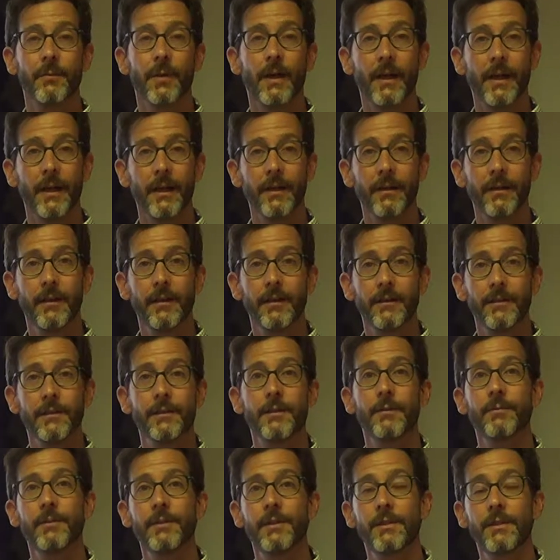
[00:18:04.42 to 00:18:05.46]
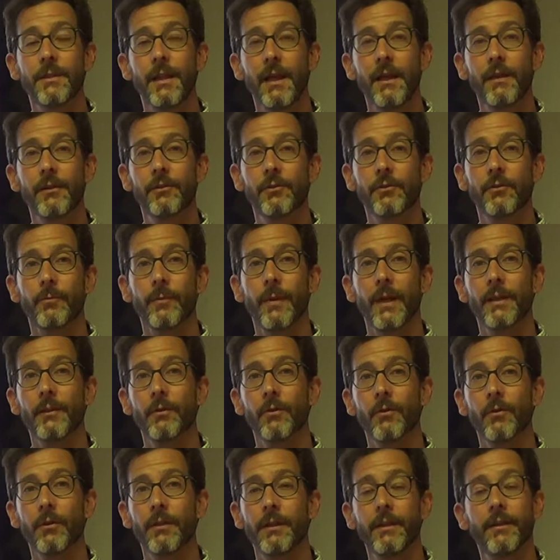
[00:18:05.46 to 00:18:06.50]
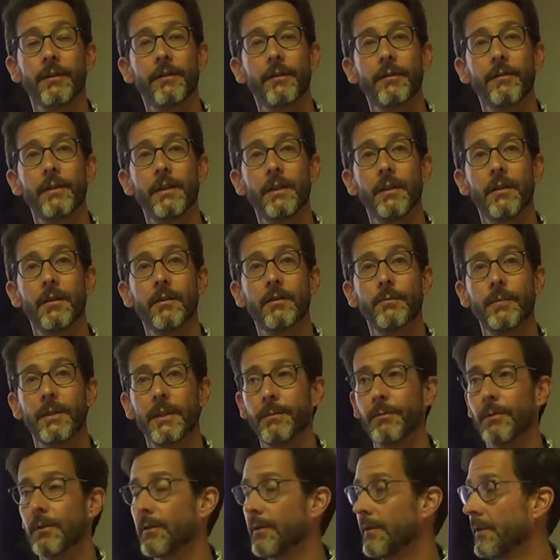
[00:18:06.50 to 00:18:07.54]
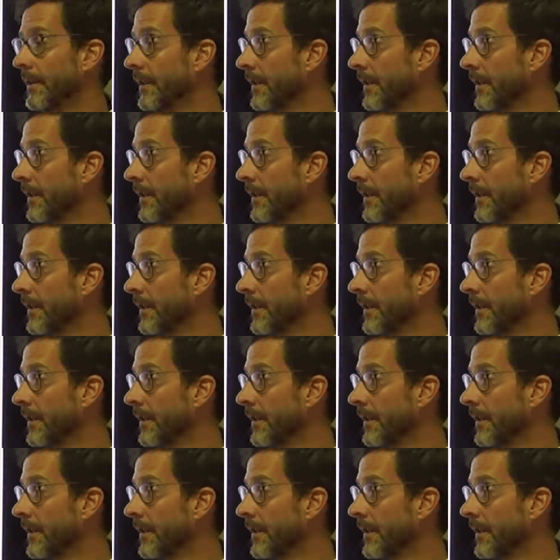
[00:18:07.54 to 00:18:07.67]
by substantial minorities of the young people.